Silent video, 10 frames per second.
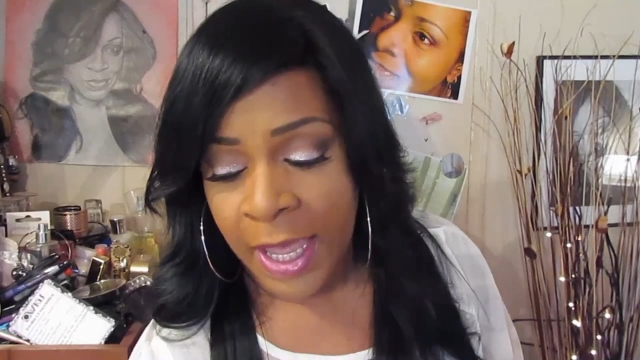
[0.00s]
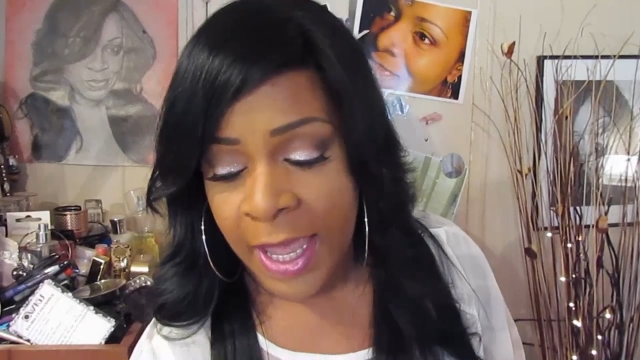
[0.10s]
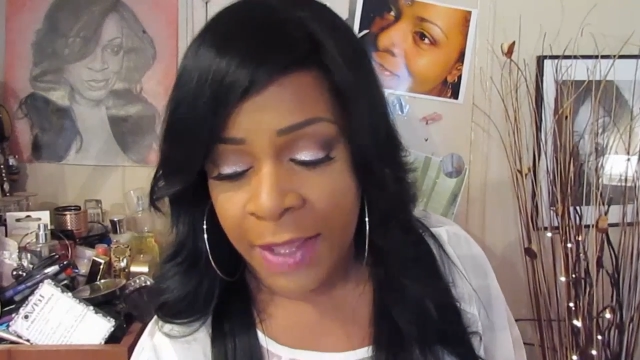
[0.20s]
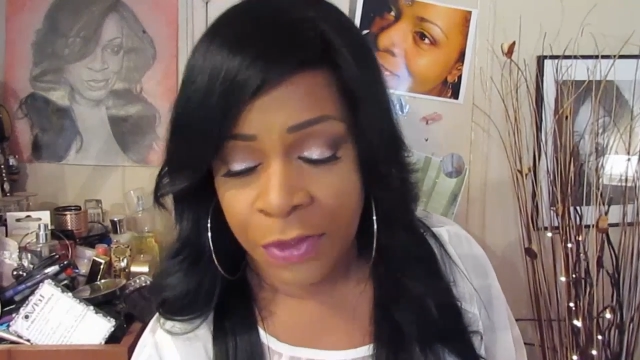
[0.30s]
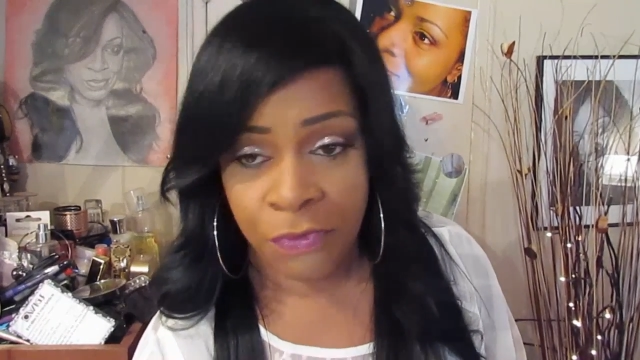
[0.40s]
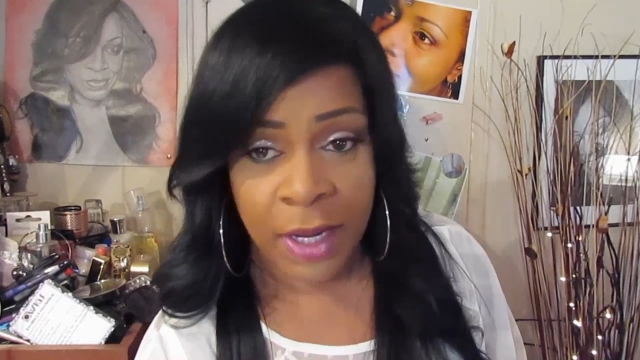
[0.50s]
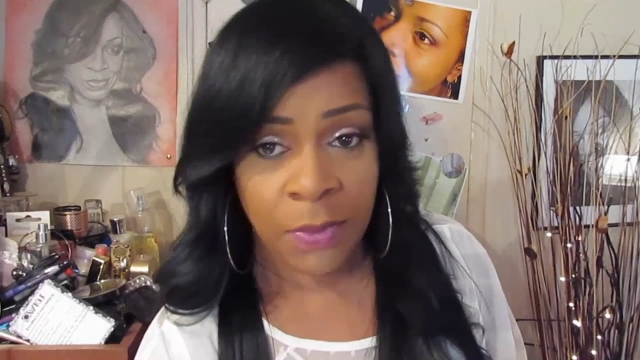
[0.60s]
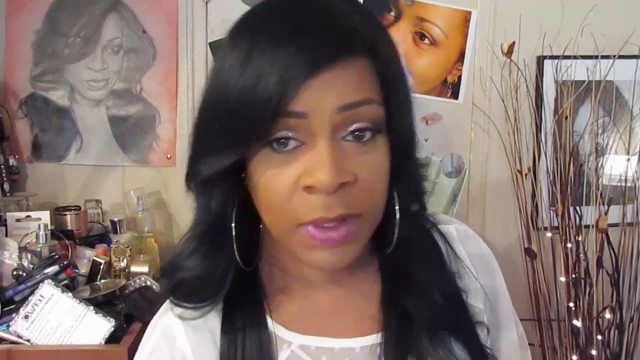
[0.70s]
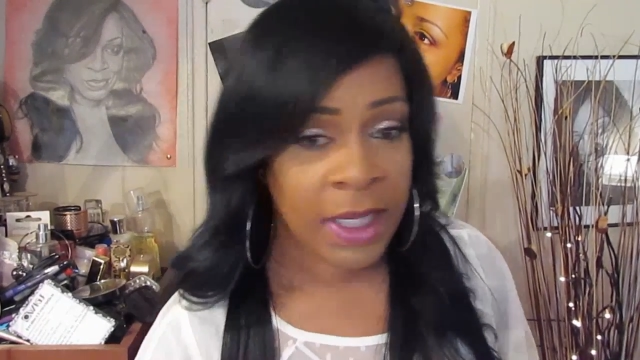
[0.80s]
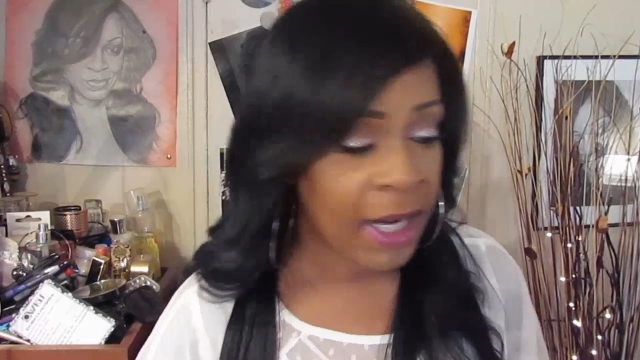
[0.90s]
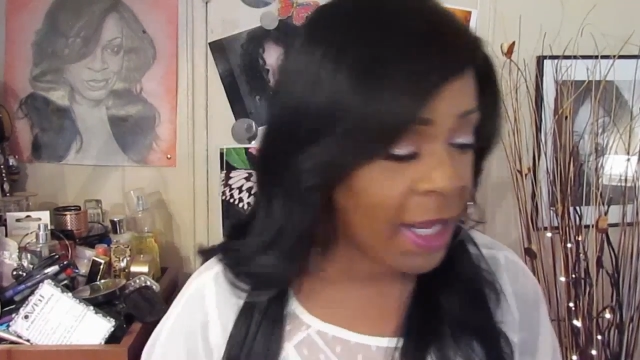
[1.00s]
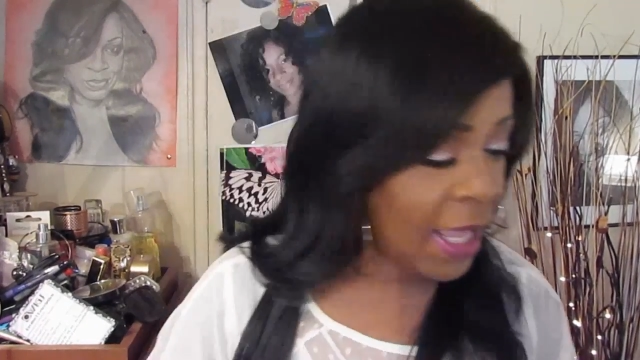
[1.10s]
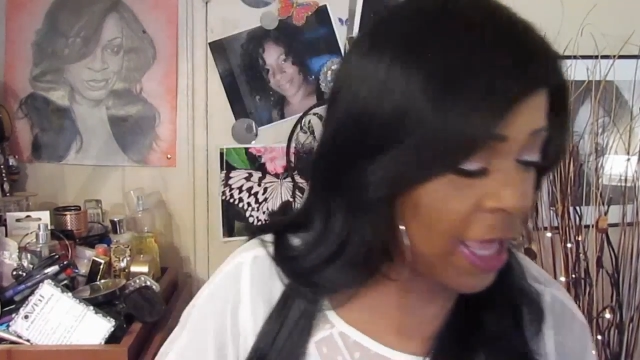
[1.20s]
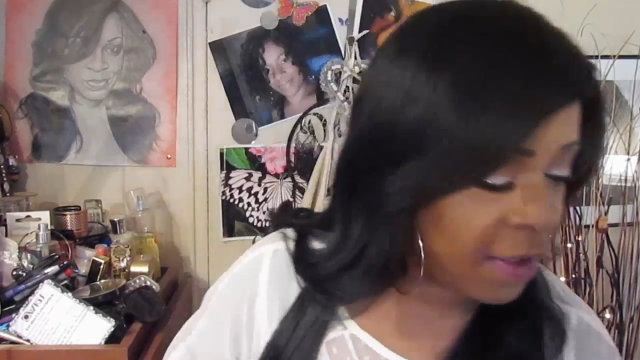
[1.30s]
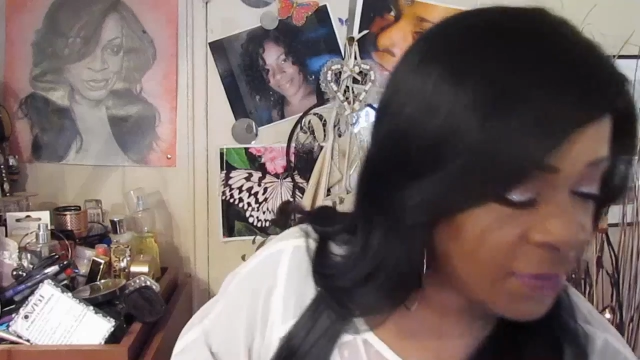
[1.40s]
And the red one that I
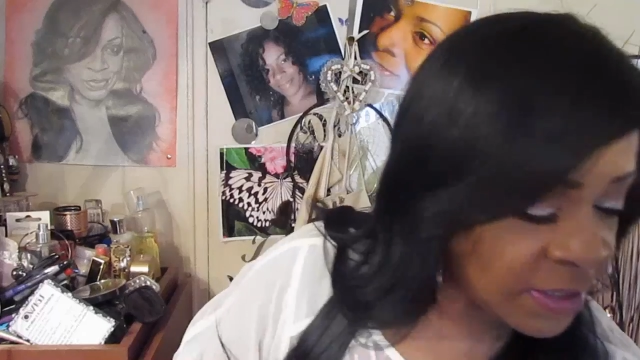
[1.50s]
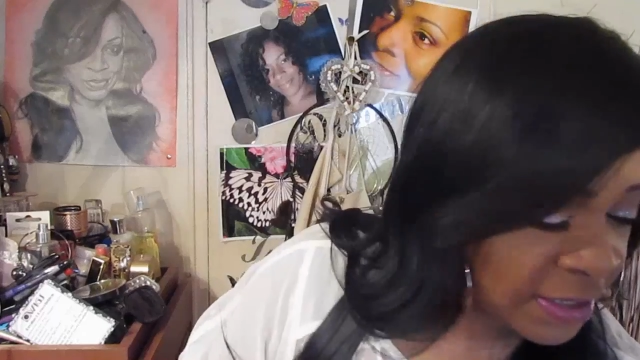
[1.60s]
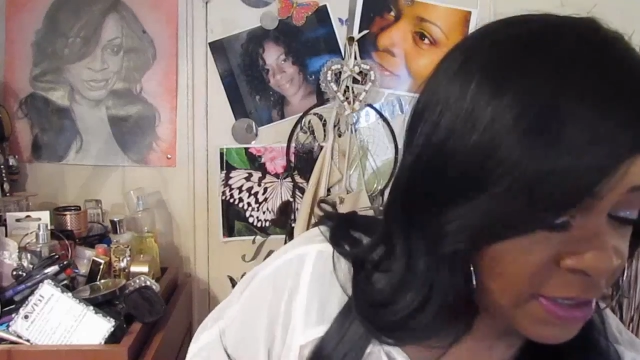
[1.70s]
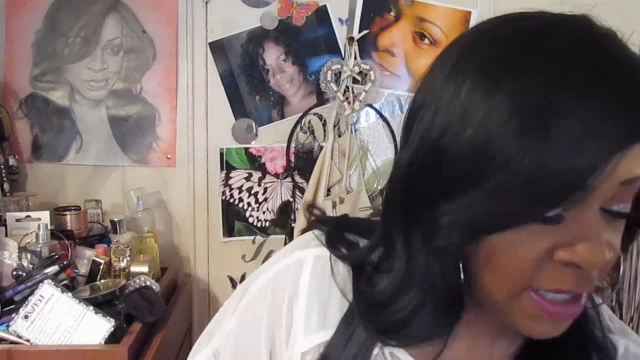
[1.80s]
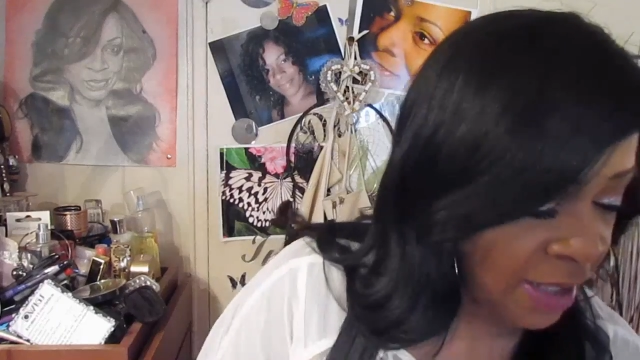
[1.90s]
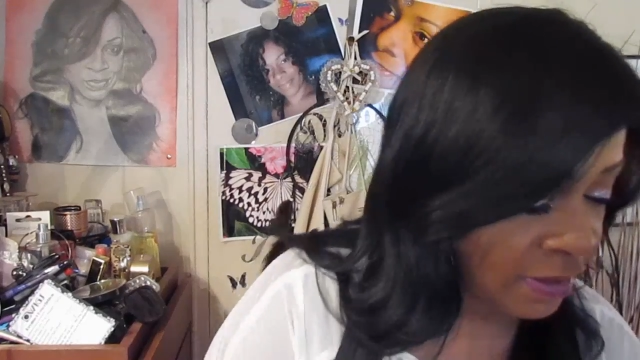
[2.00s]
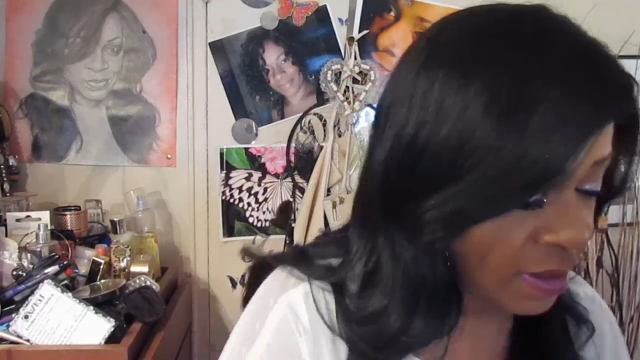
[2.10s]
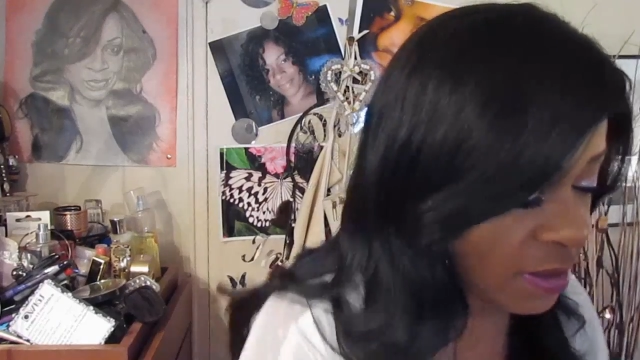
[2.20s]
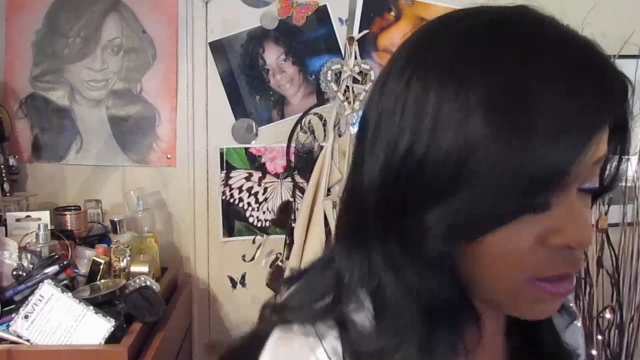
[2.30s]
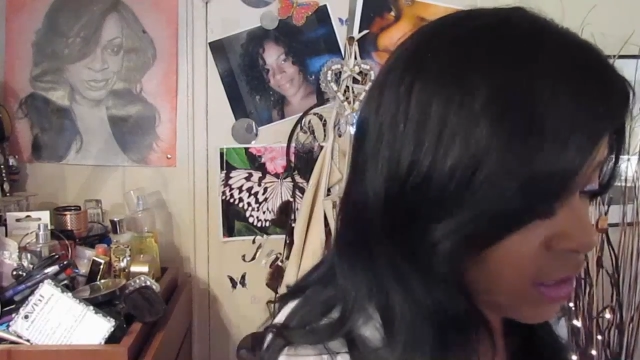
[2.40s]
have is exactly the